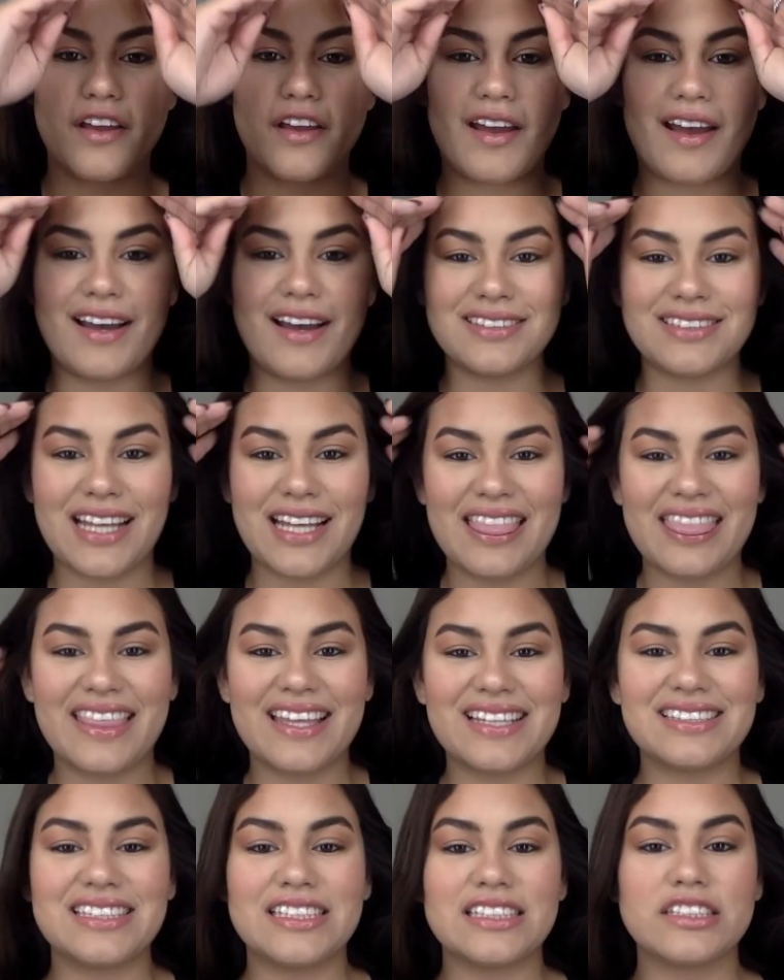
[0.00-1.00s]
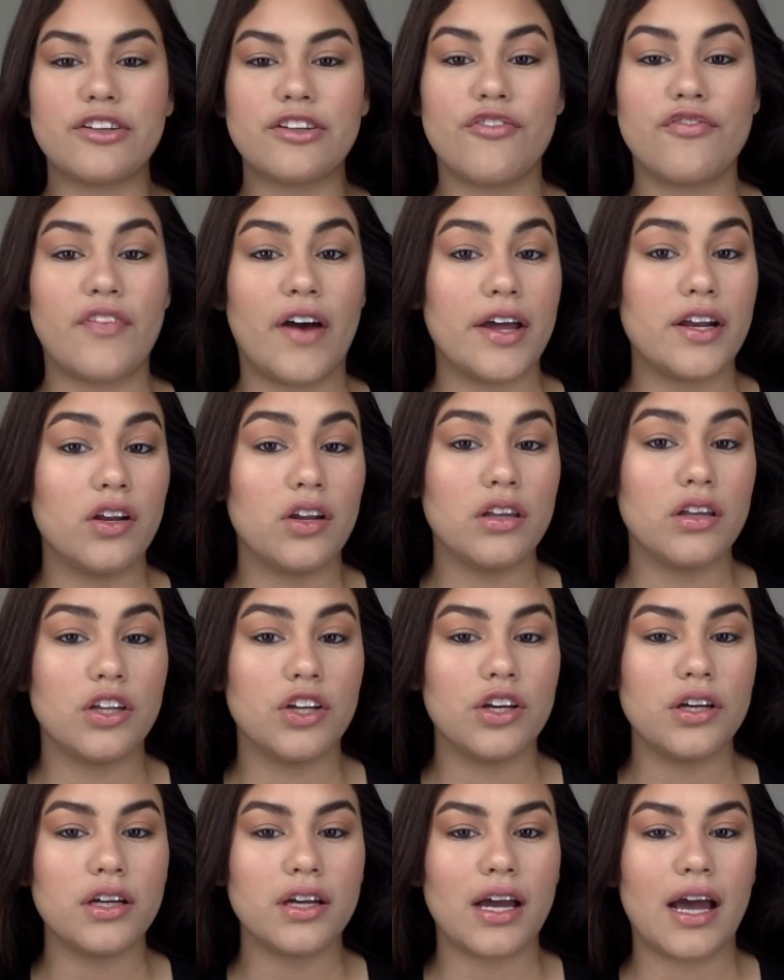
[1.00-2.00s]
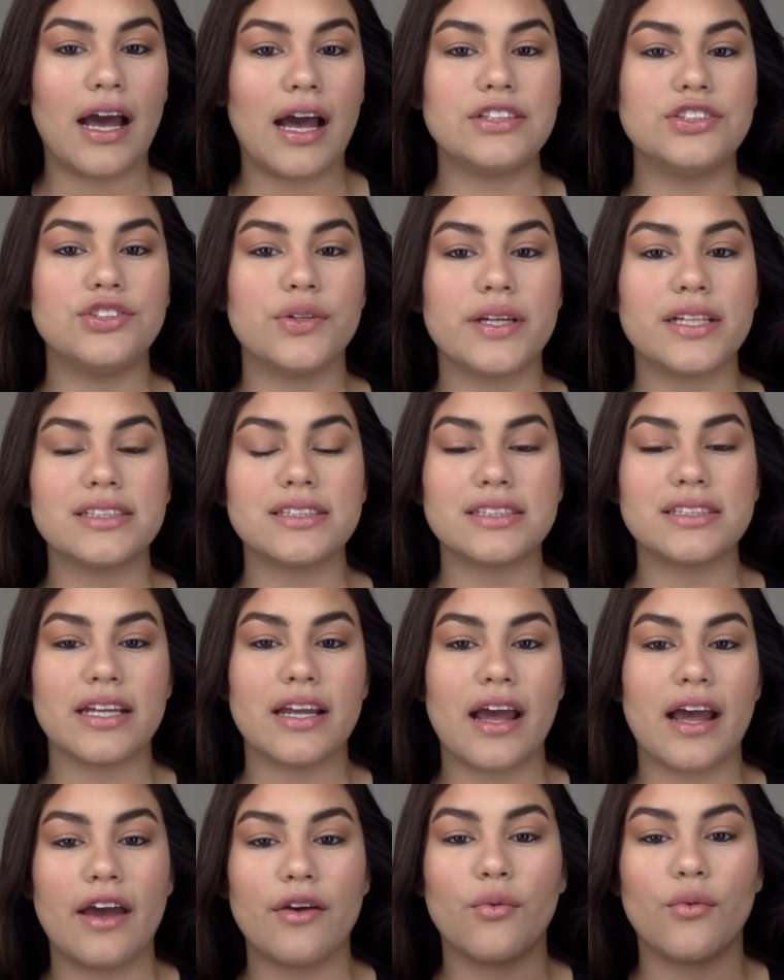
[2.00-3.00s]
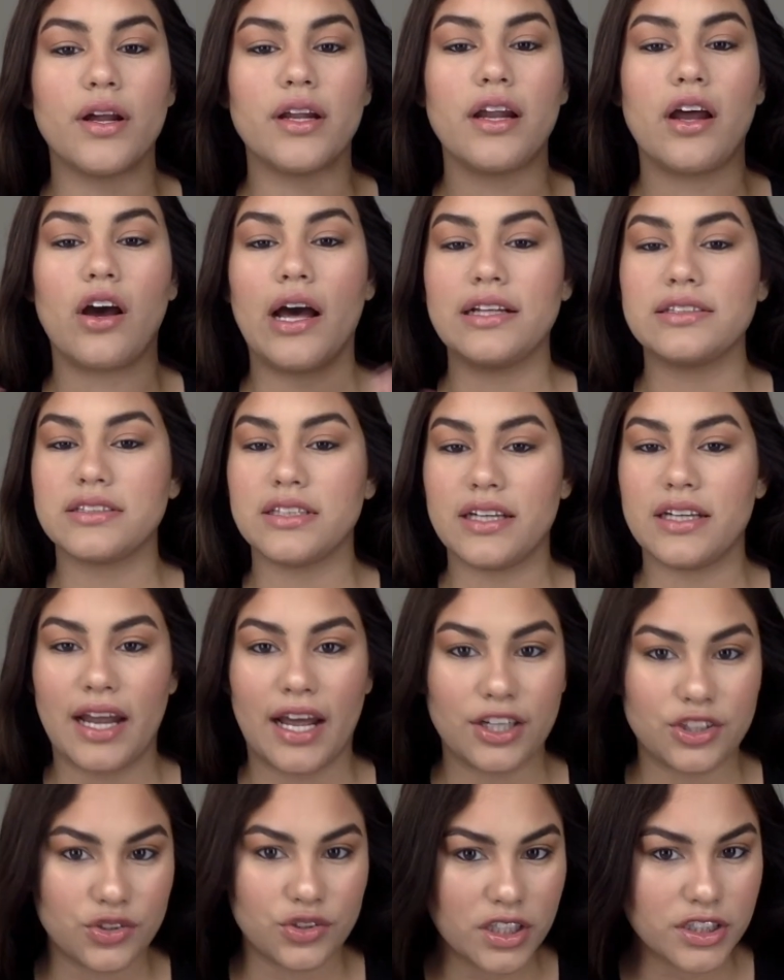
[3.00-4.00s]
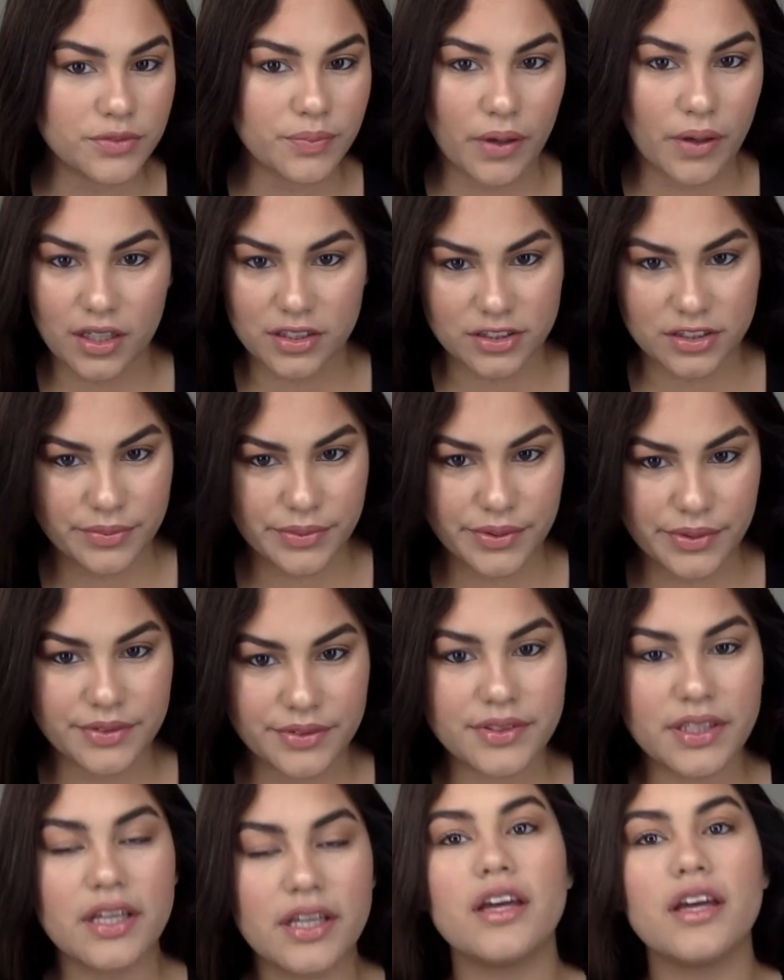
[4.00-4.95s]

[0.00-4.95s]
you guys, and this is the final look. As you can see, I went as natural as possible.